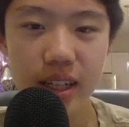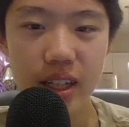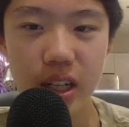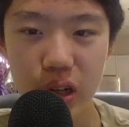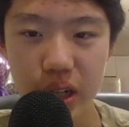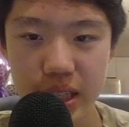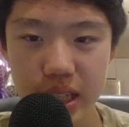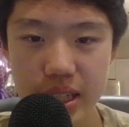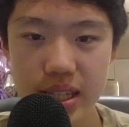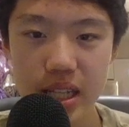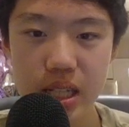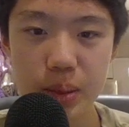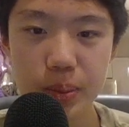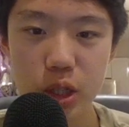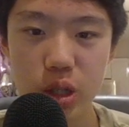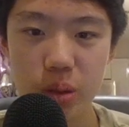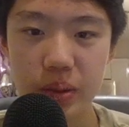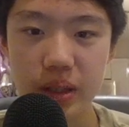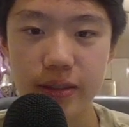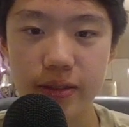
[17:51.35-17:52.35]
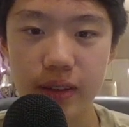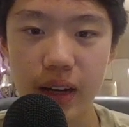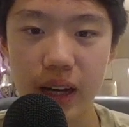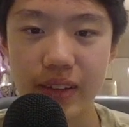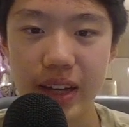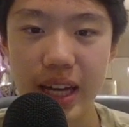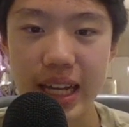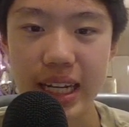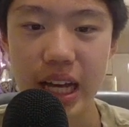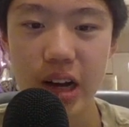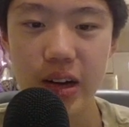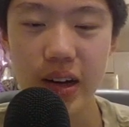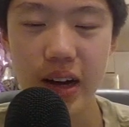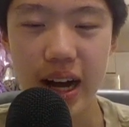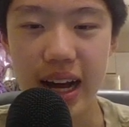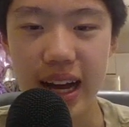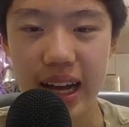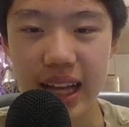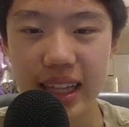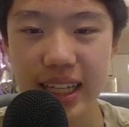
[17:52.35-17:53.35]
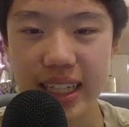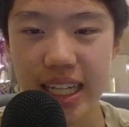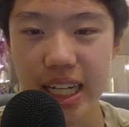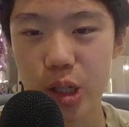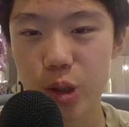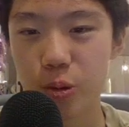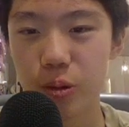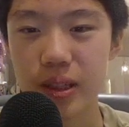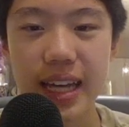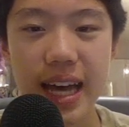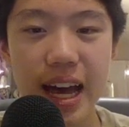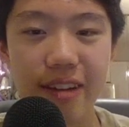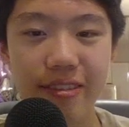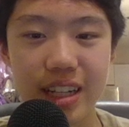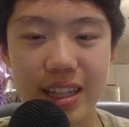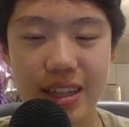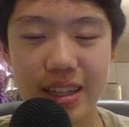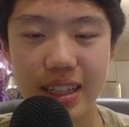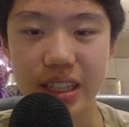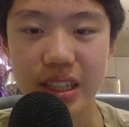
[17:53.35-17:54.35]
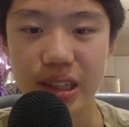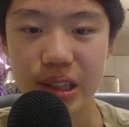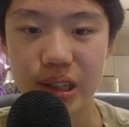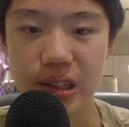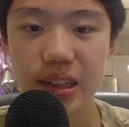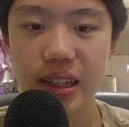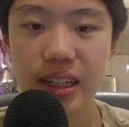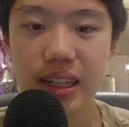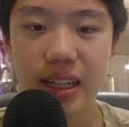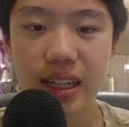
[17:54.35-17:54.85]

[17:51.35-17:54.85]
Well, I guess he has bishop e5, and now like I don't really have anything here.